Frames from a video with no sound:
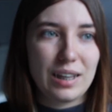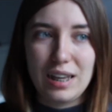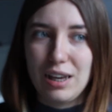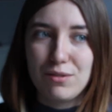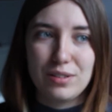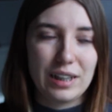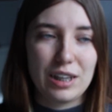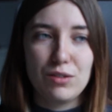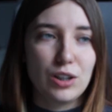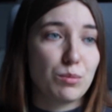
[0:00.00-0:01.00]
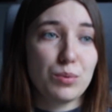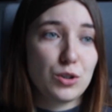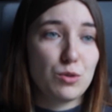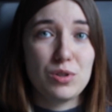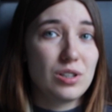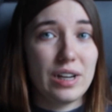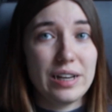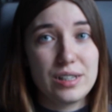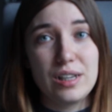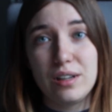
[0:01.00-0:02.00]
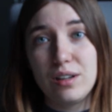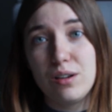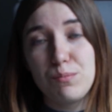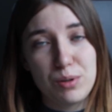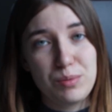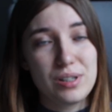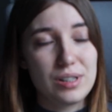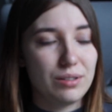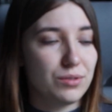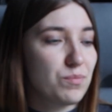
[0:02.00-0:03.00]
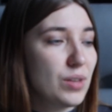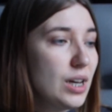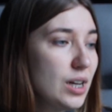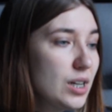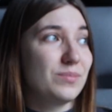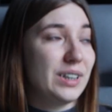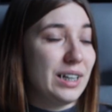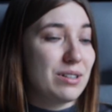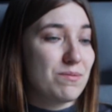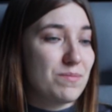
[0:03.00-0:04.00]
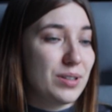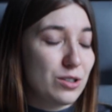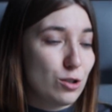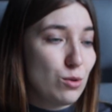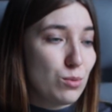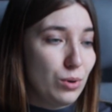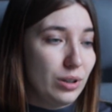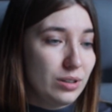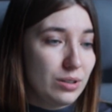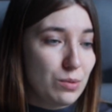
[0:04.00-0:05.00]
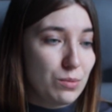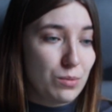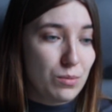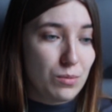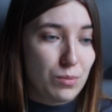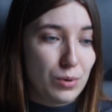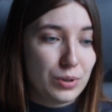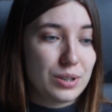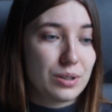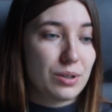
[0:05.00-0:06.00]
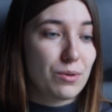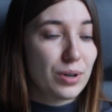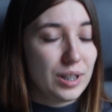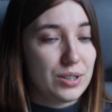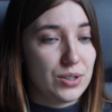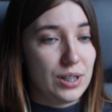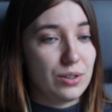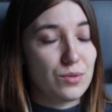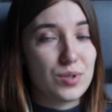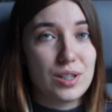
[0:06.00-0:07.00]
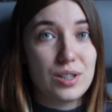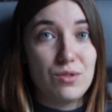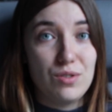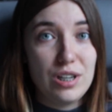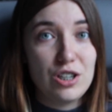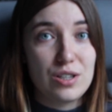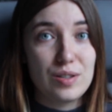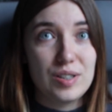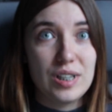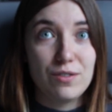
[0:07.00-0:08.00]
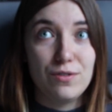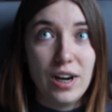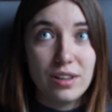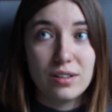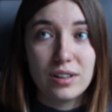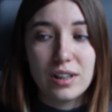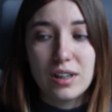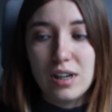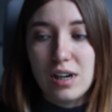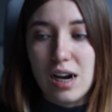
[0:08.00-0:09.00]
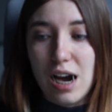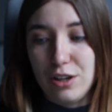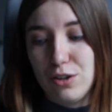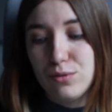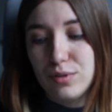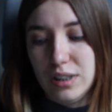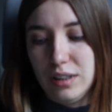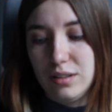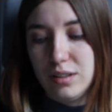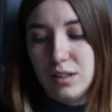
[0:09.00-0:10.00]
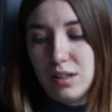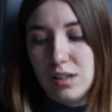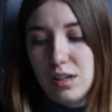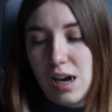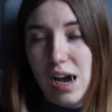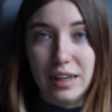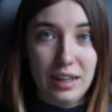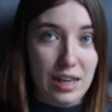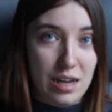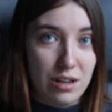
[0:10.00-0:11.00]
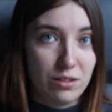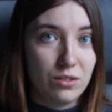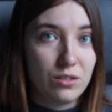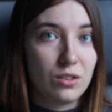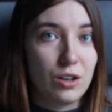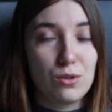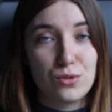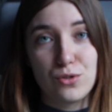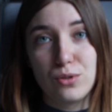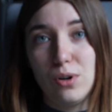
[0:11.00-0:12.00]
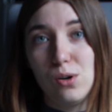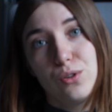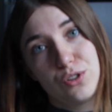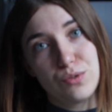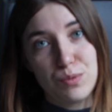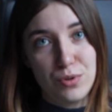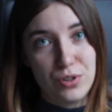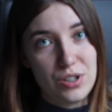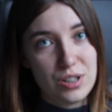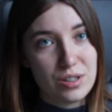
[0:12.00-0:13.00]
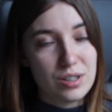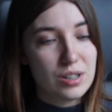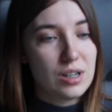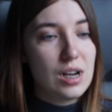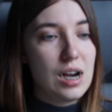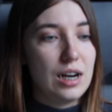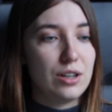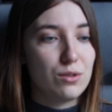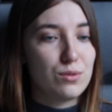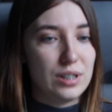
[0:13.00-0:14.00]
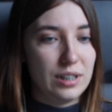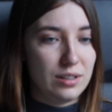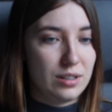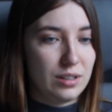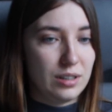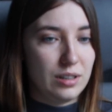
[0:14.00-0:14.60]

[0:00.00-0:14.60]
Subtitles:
given an opportunity as a permanent staff. Yeah, but you know what? What great result with this situation is that finally I know that I can go through all interview processes. I know that